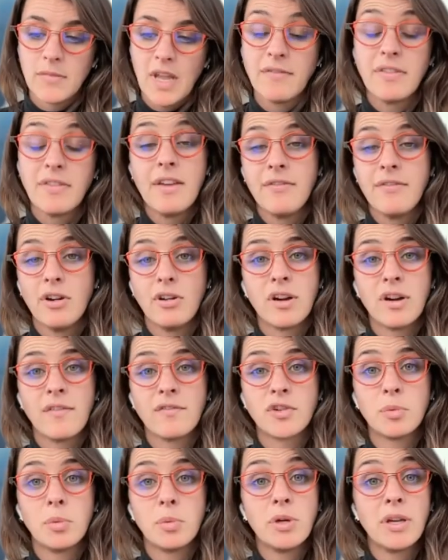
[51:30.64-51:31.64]
if they feel
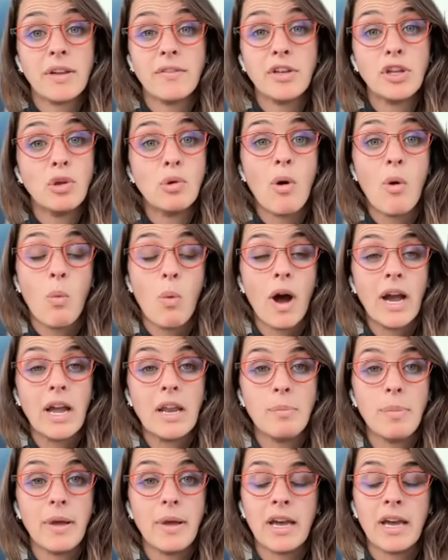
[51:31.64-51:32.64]
comfortable giving you a
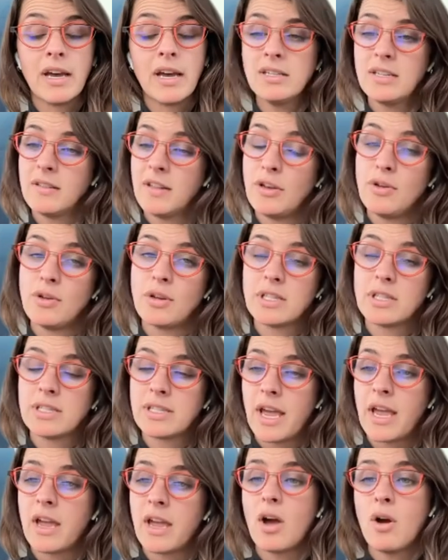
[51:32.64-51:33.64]
wide band and then you could
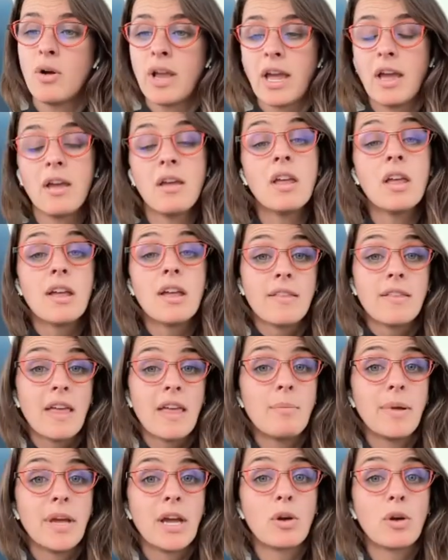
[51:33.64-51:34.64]
say okay
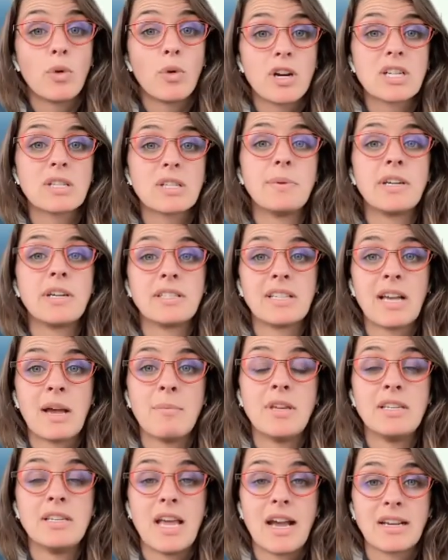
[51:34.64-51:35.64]
that band works because
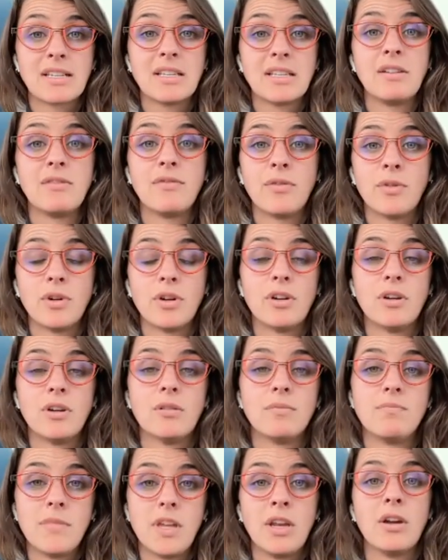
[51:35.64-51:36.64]
i'm indexing
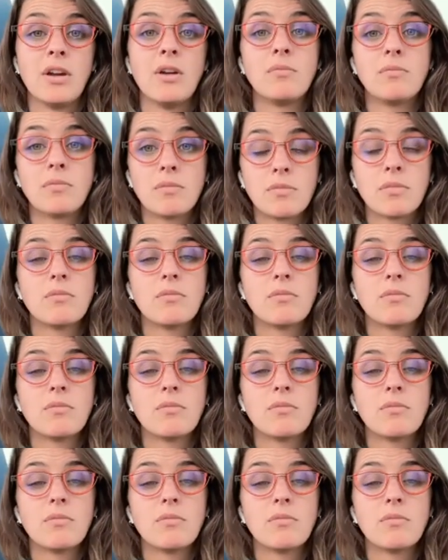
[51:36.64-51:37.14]
for you know